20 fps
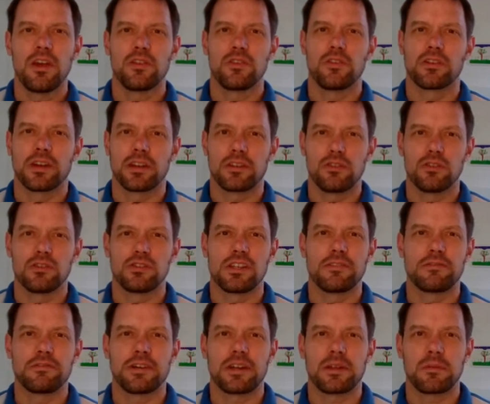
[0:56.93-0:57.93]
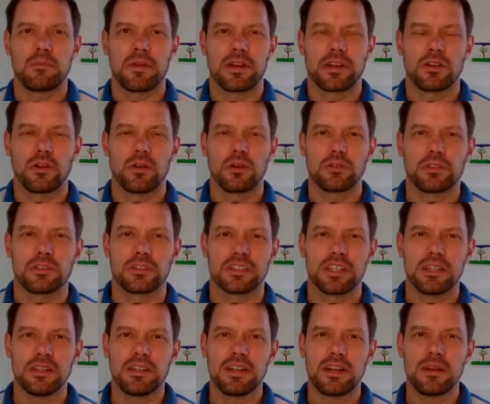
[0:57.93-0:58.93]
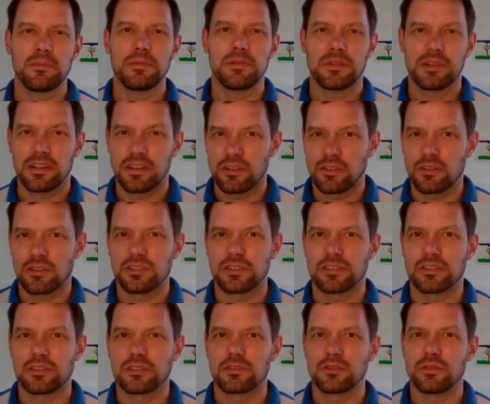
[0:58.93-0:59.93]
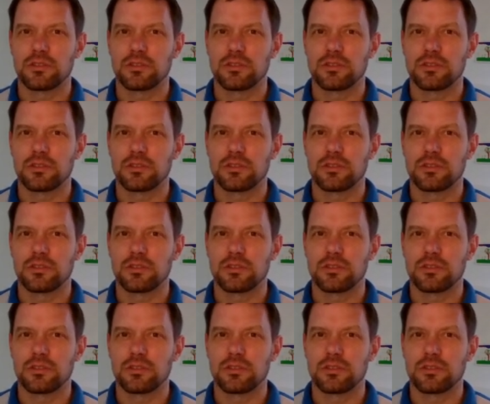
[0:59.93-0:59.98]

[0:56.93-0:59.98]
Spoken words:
You can usually find my code on GitHub, and also